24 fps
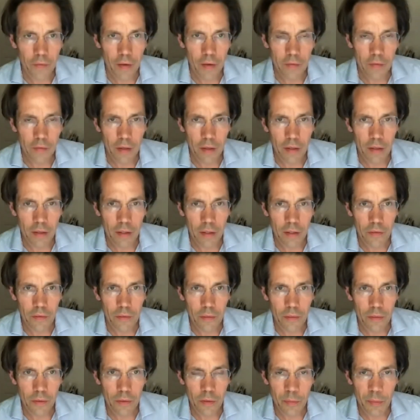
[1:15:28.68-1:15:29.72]
fascinating
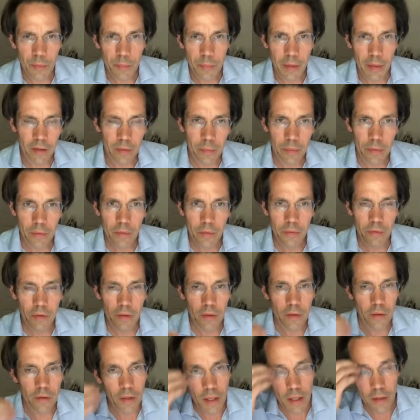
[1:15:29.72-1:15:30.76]
historical perspective, but also
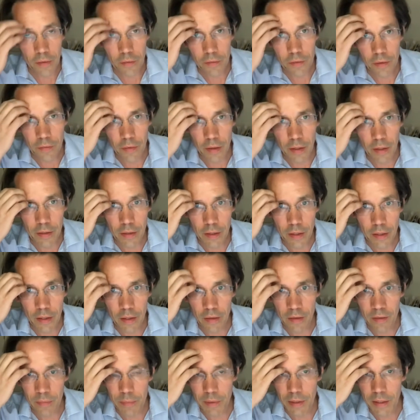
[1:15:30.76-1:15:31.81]
the history of
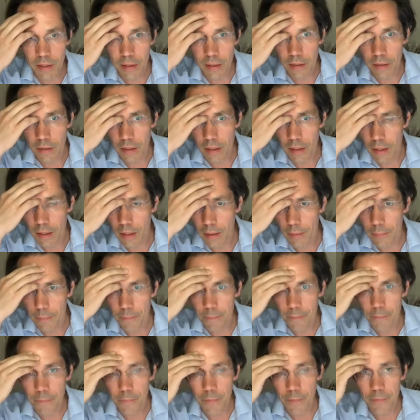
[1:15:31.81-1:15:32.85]
ideas, particularly the
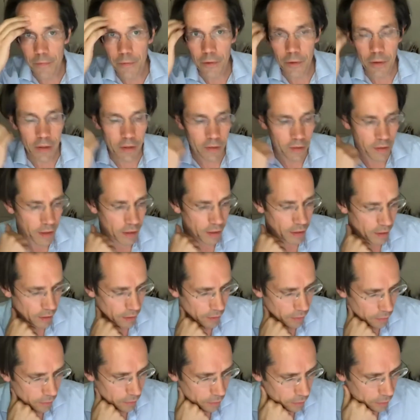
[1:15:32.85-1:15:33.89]
um, Freud's
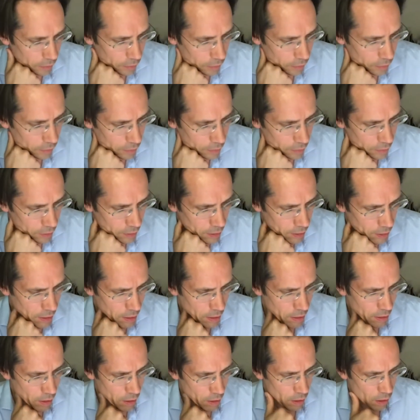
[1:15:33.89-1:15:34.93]
thinking on, on,
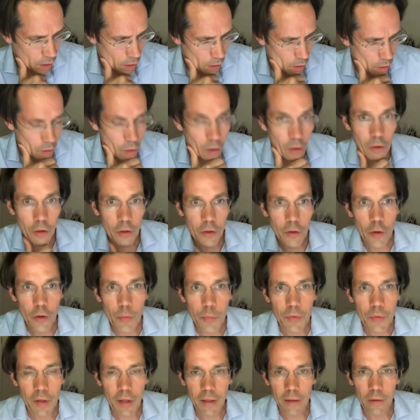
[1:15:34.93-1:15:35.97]
on group
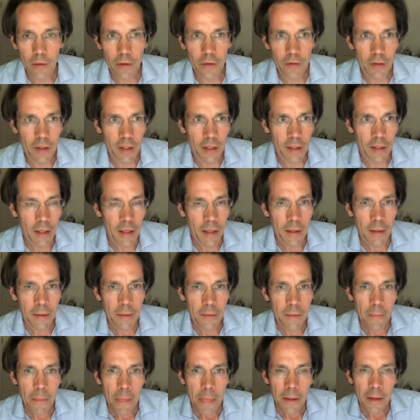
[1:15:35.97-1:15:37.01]
psychology.
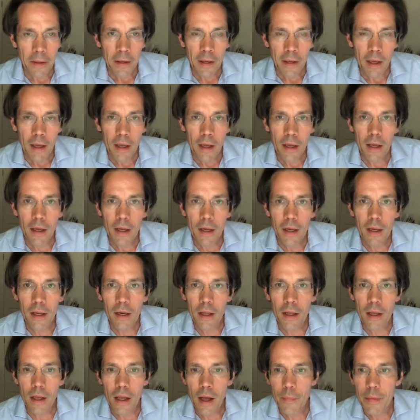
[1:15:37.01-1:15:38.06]
Can
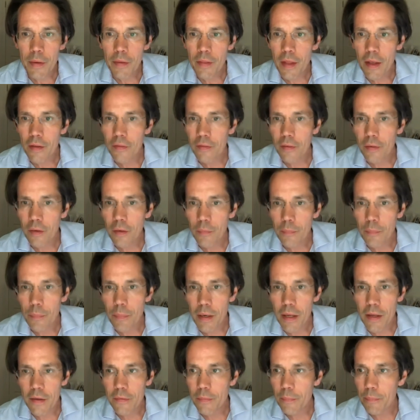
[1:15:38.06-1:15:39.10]
I, I mean, there's,
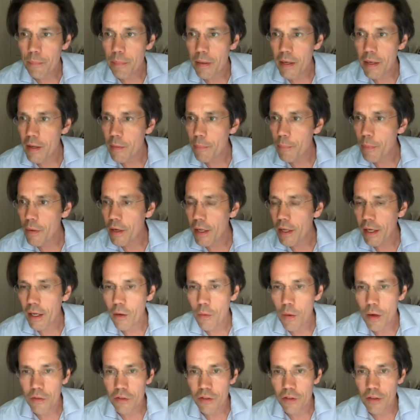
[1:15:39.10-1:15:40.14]
please, please put in
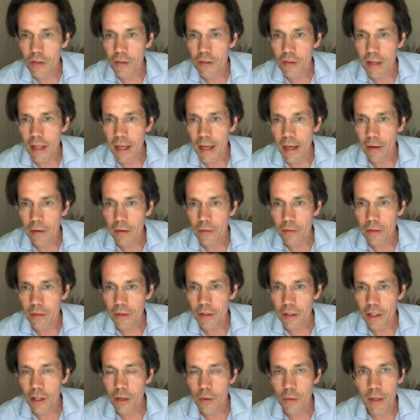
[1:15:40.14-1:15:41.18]
questions now to
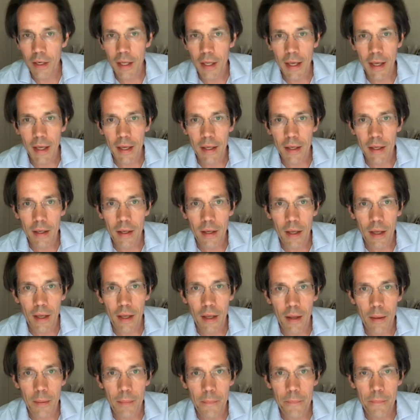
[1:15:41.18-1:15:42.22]
the Q and A,
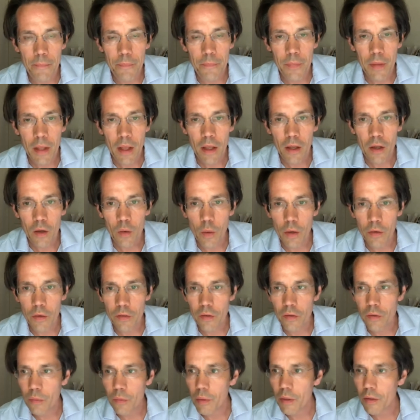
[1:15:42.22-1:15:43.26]
um,
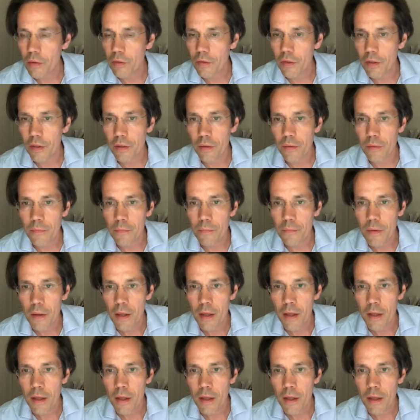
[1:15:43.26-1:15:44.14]
questions which can,